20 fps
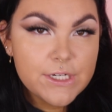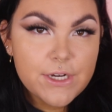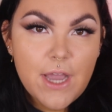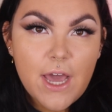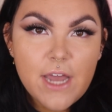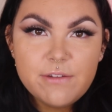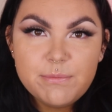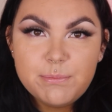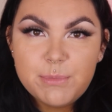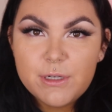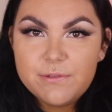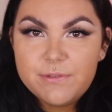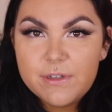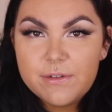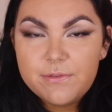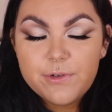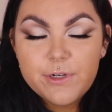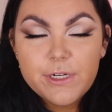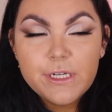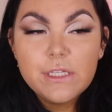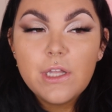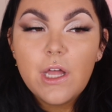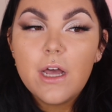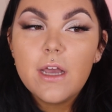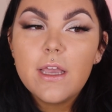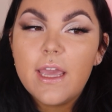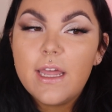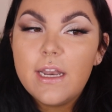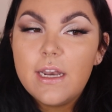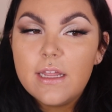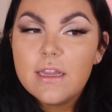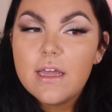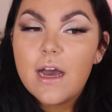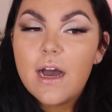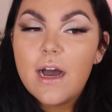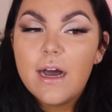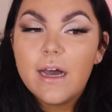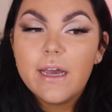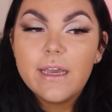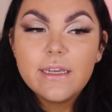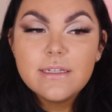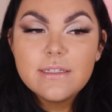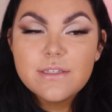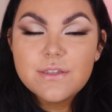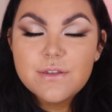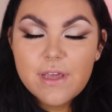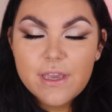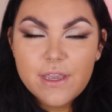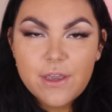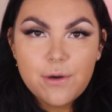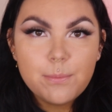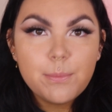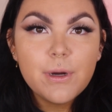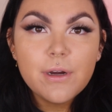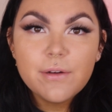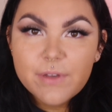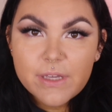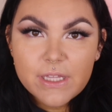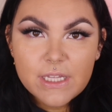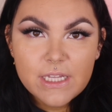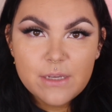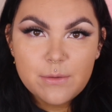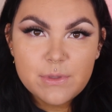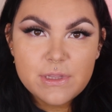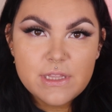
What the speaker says: kind of perfect for elongating the eyes, so they go perfectly with